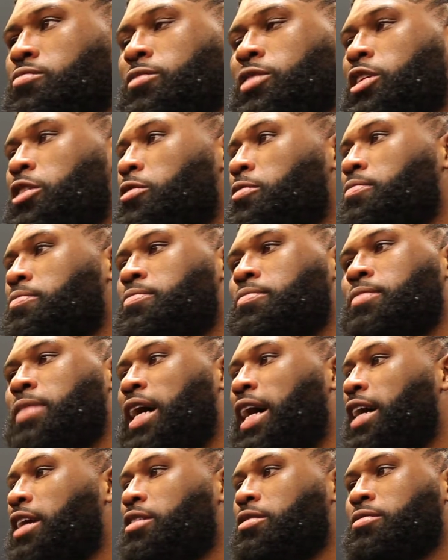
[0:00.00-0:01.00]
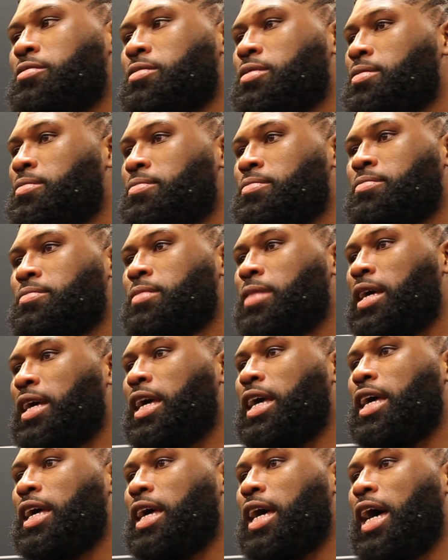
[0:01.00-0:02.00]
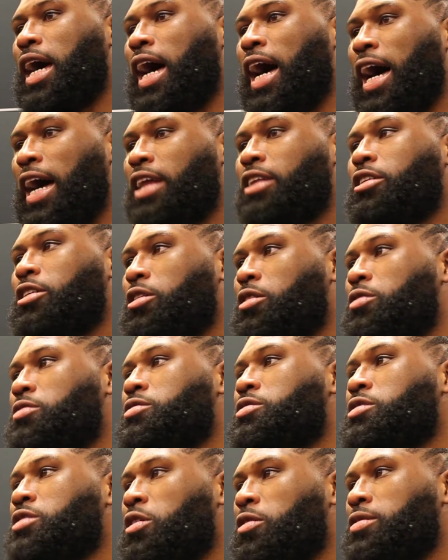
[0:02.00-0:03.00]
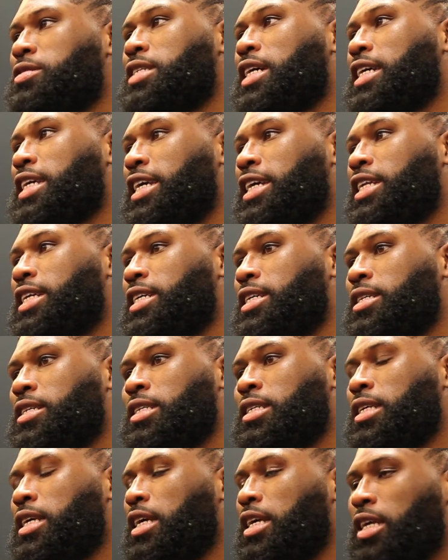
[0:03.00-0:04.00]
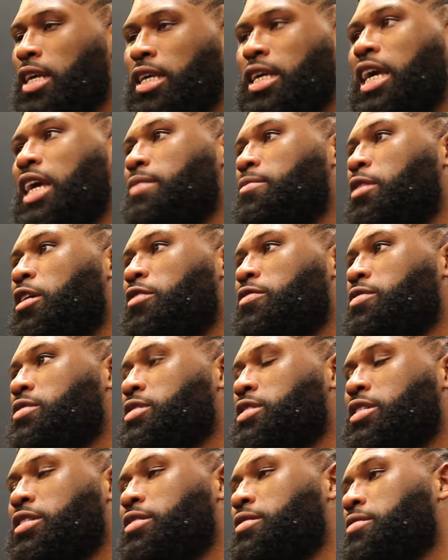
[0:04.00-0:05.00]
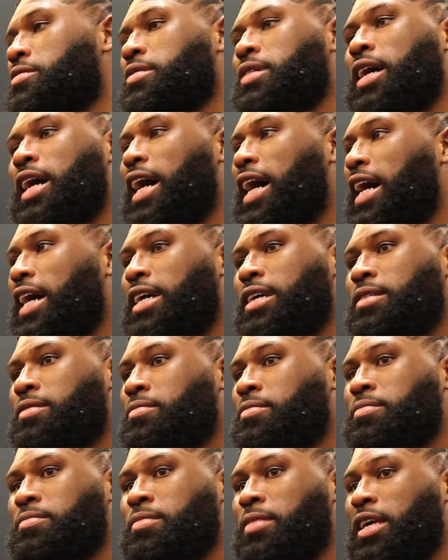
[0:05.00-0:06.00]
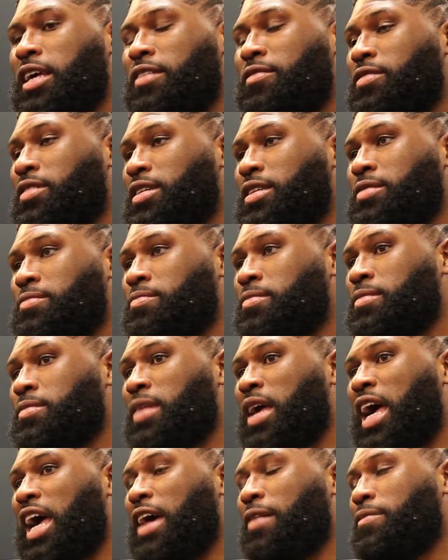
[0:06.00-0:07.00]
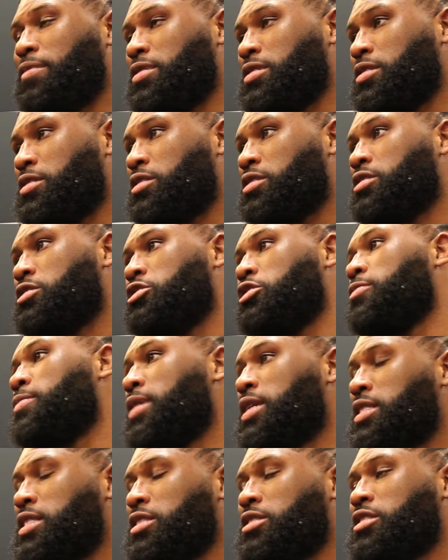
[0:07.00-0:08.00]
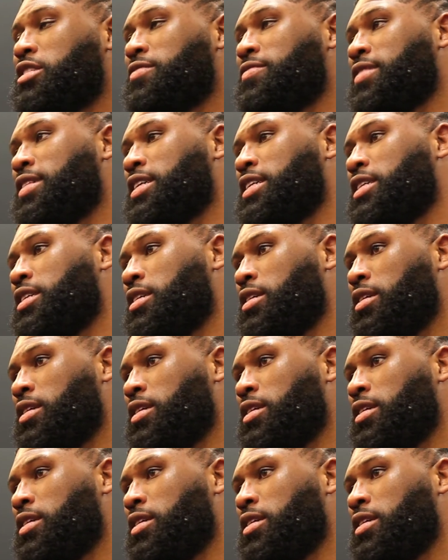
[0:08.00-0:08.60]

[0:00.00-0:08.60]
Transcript: Nope. I don't. I know as soon as I get it, game over. So if it happens 2 minutes into the fight,